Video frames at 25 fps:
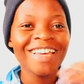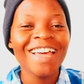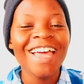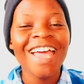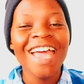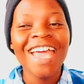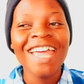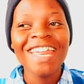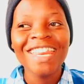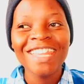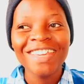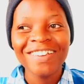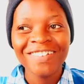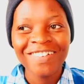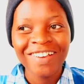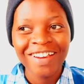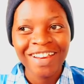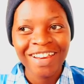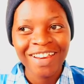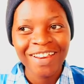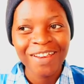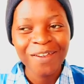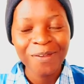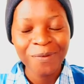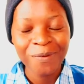
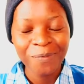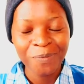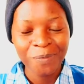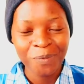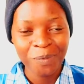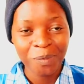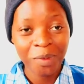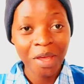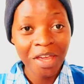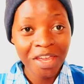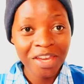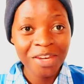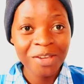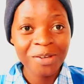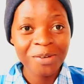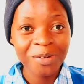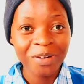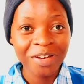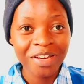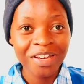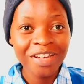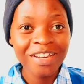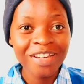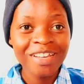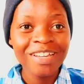anyway
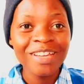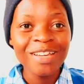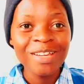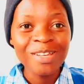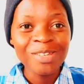anyway